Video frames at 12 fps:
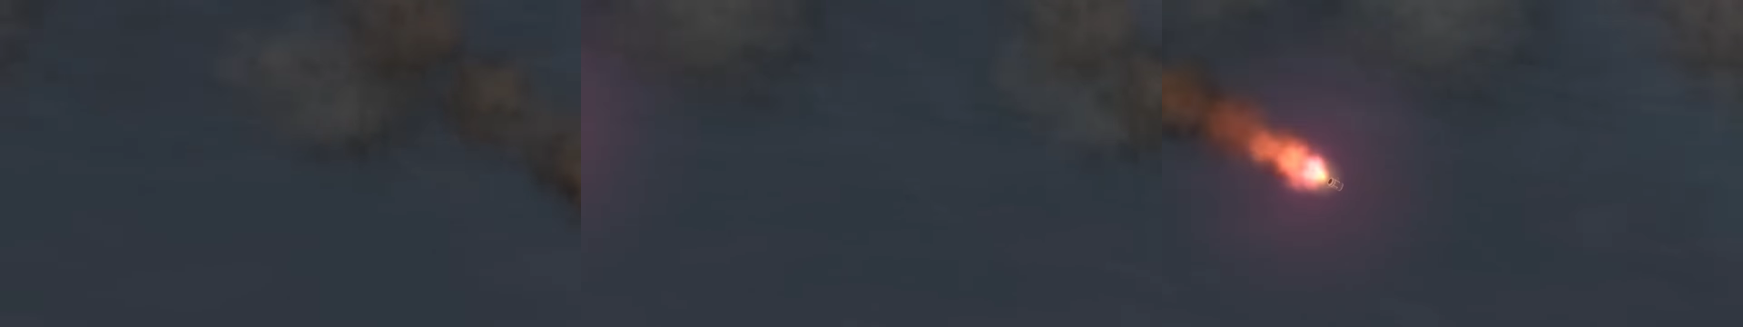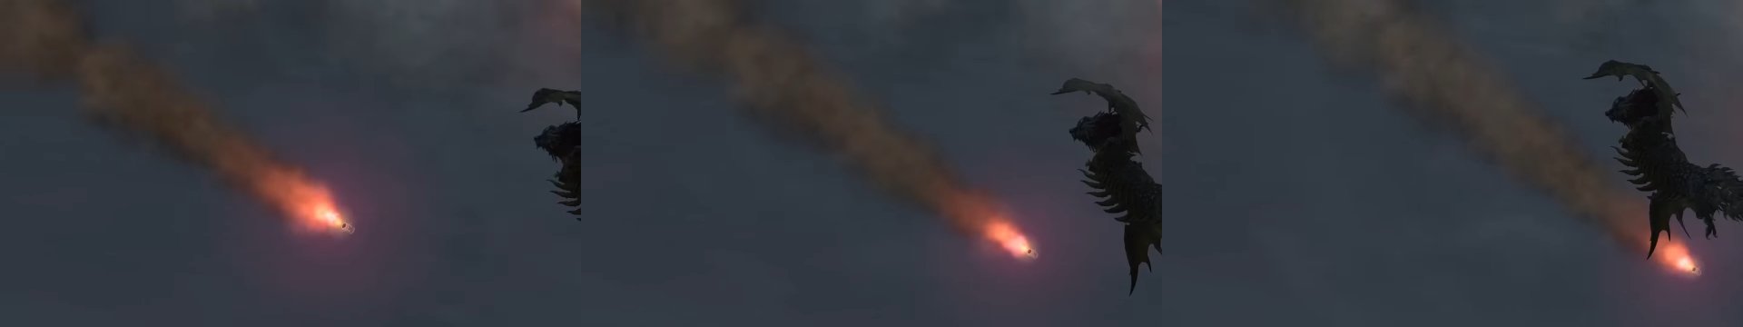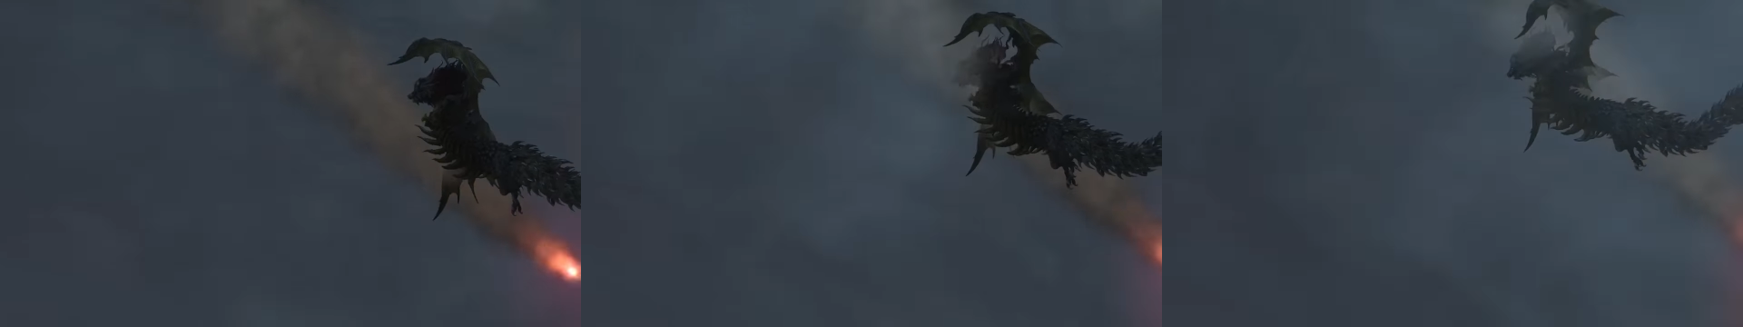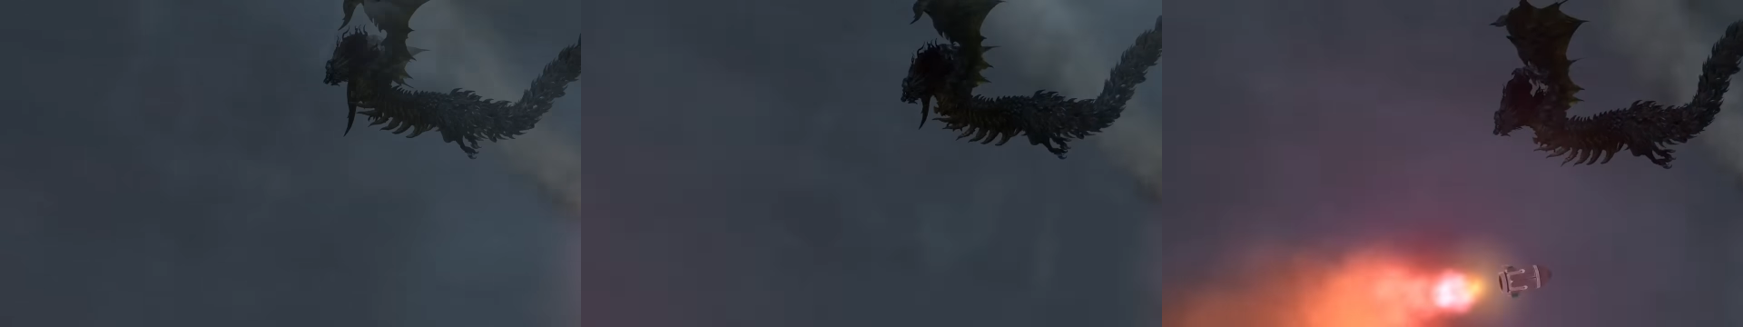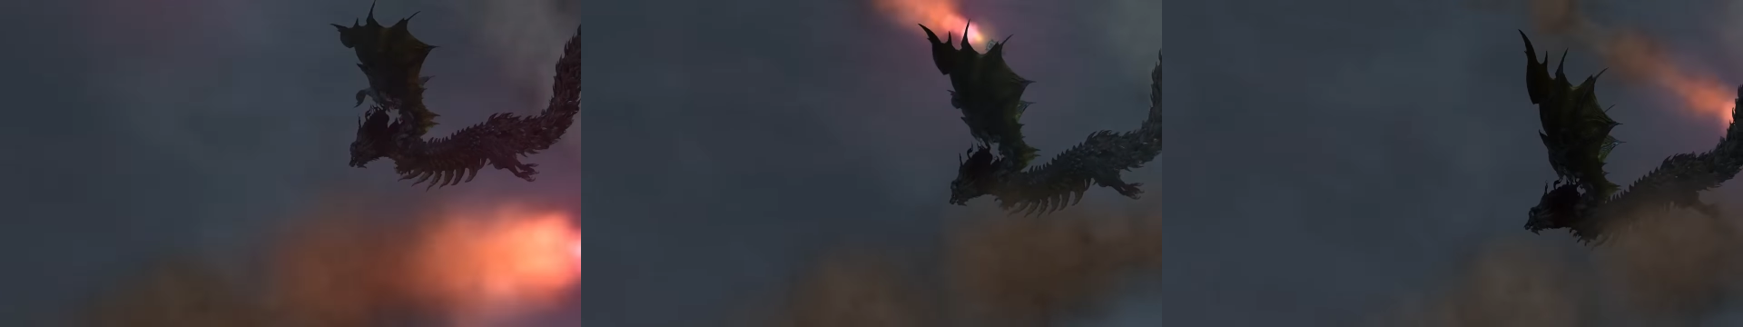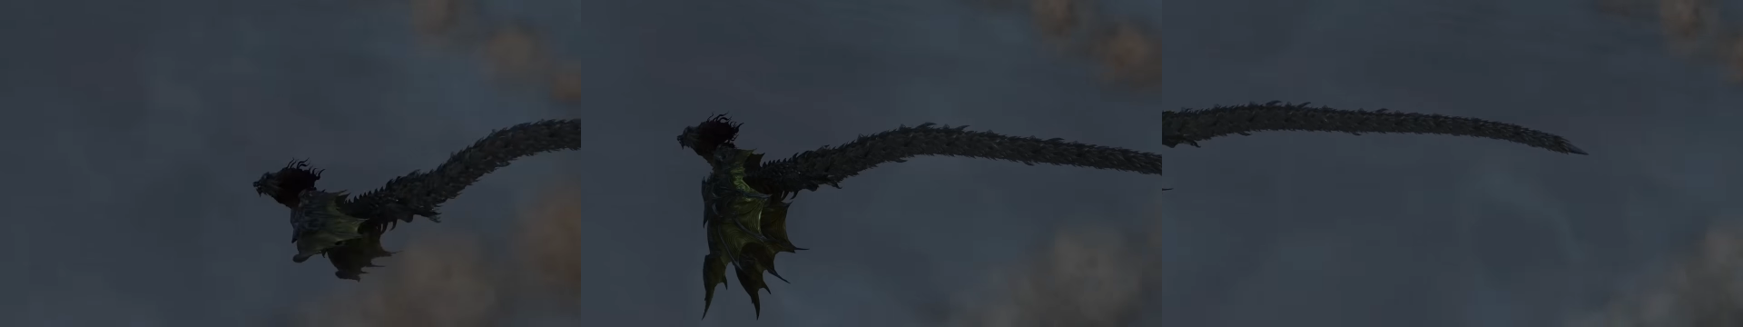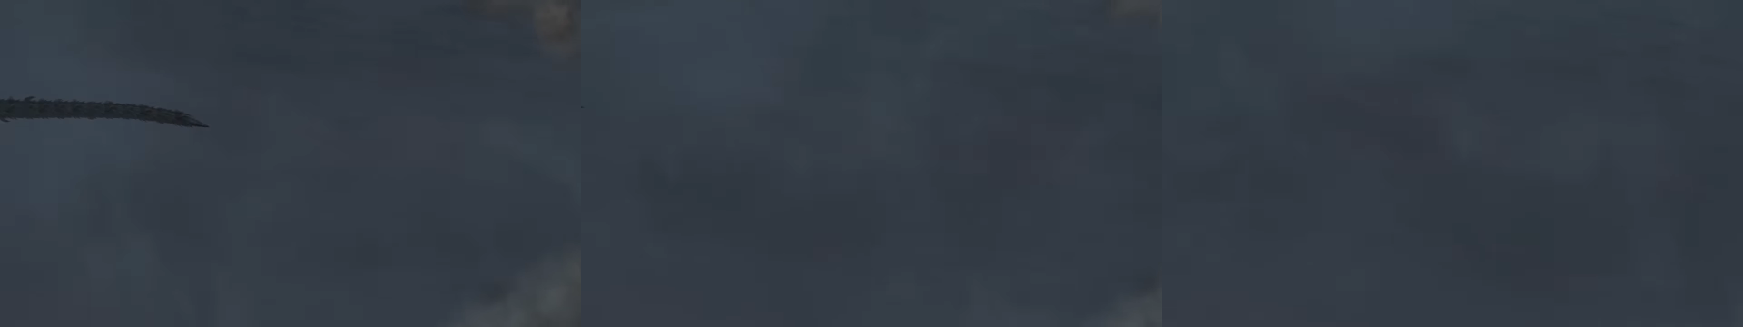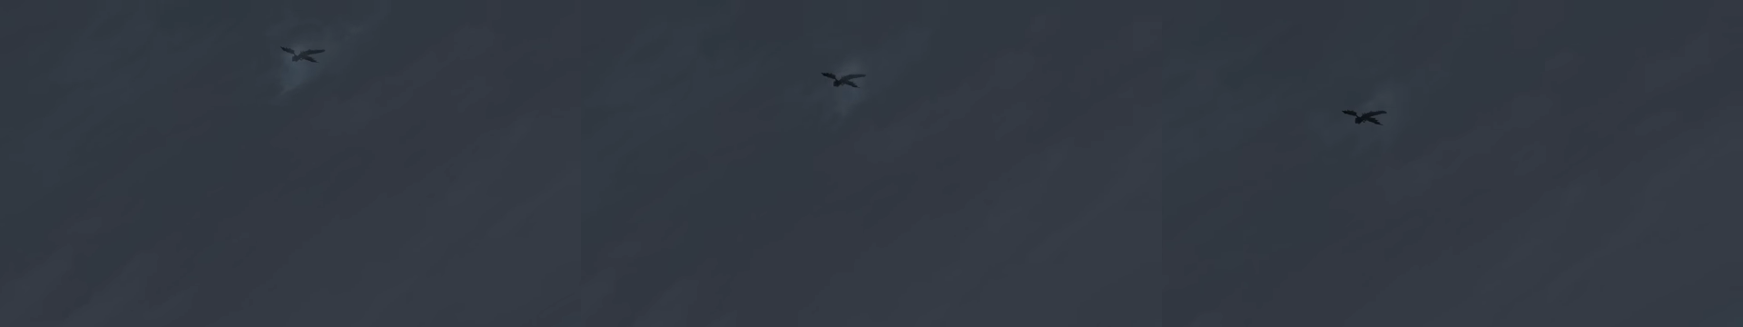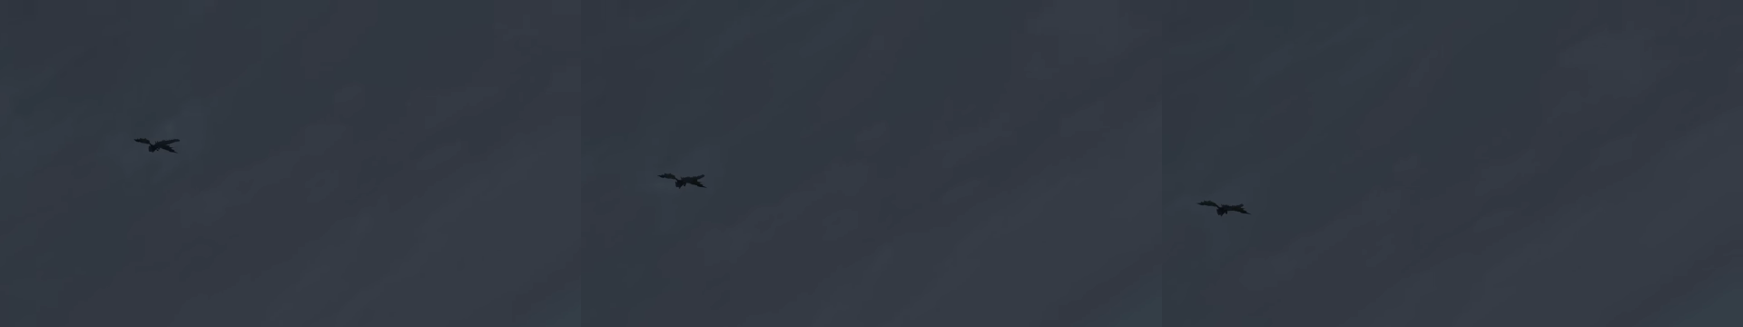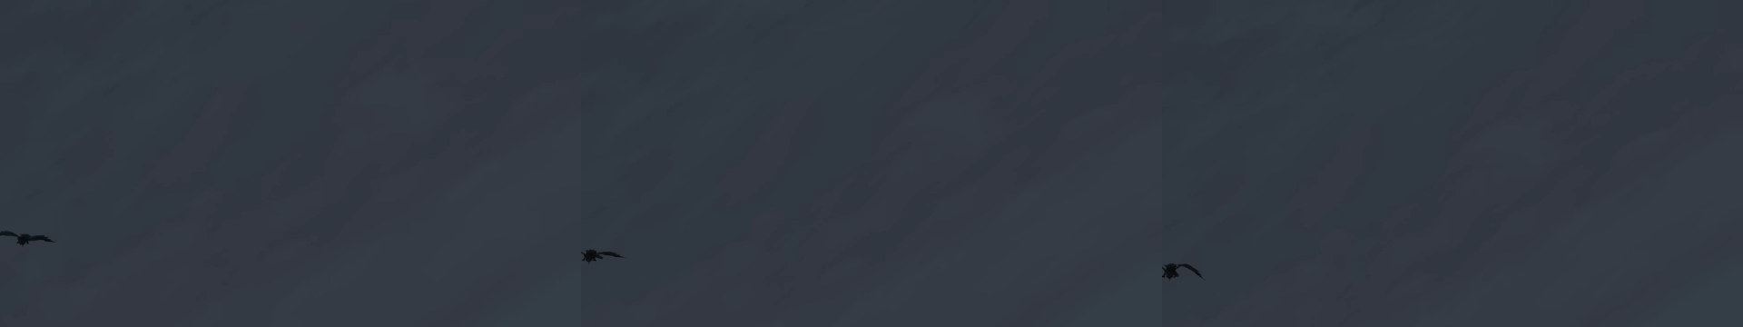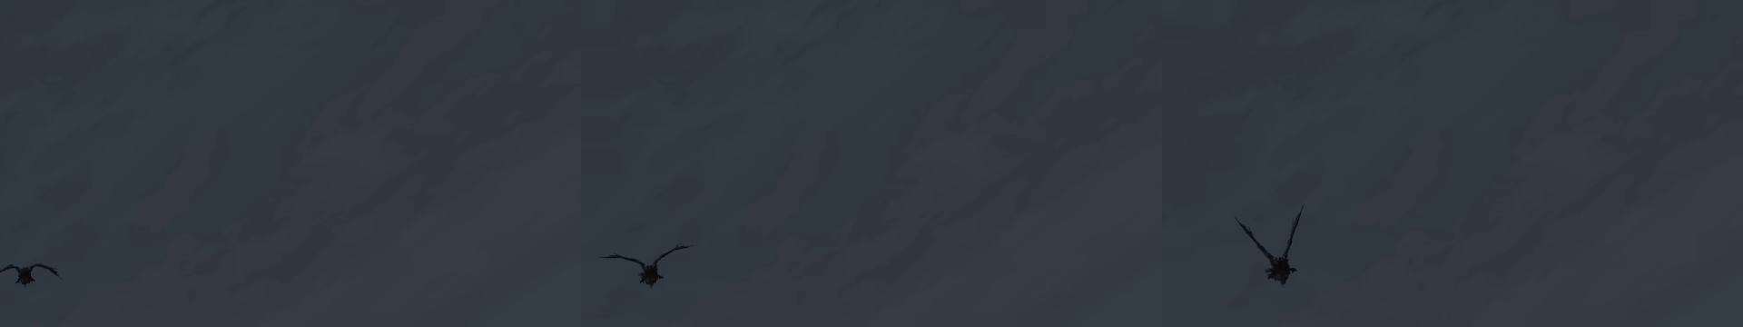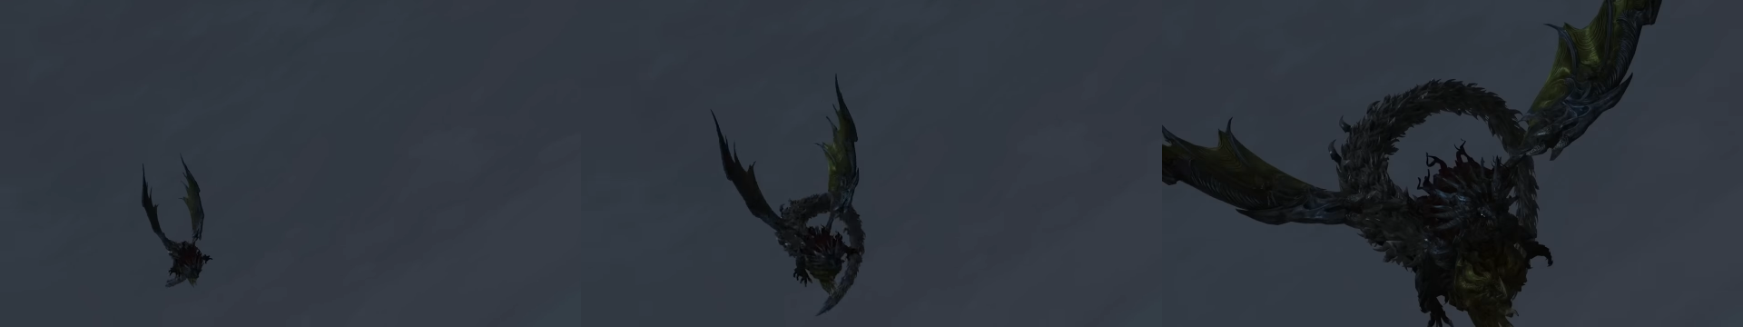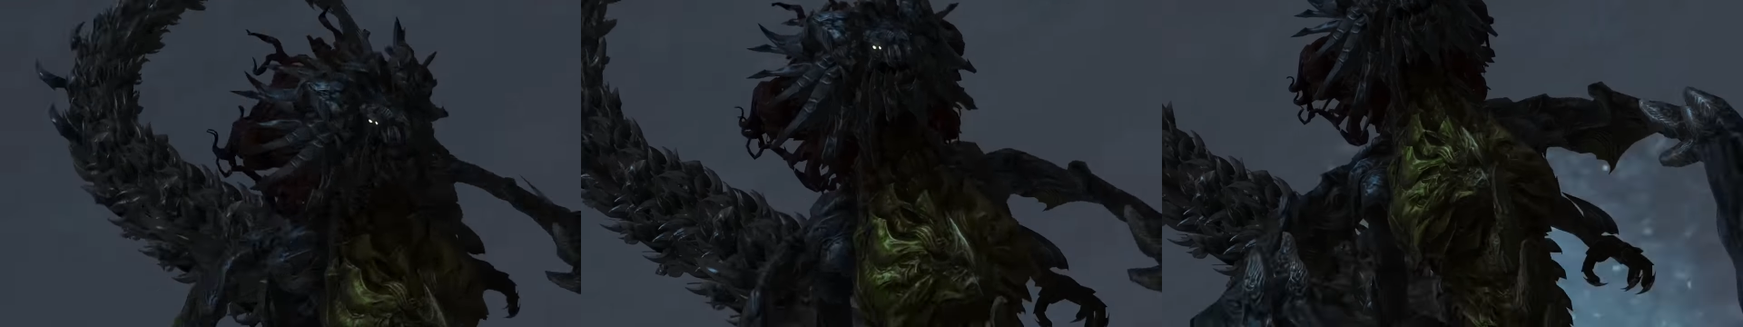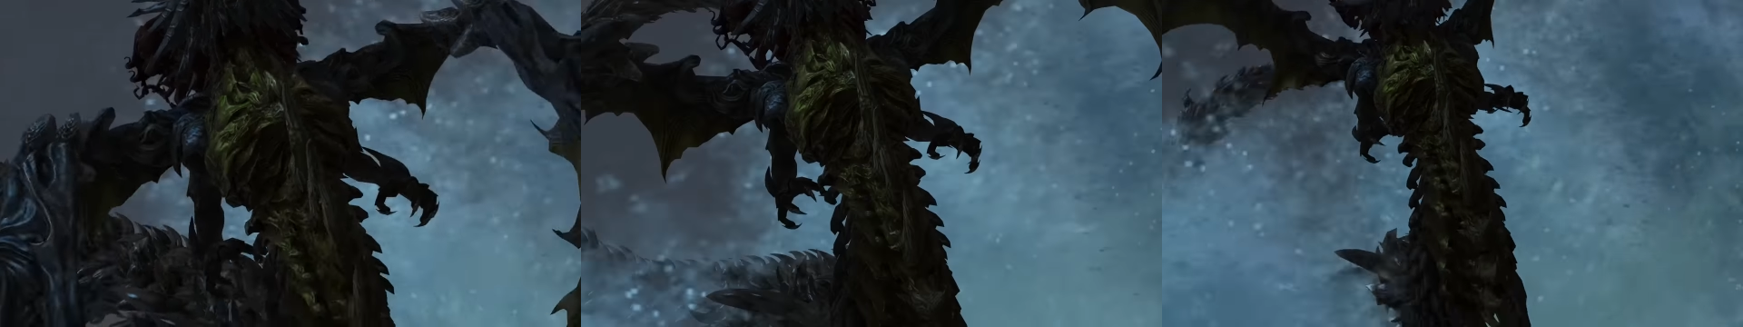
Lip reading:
No face is visible, so there are no lips to read.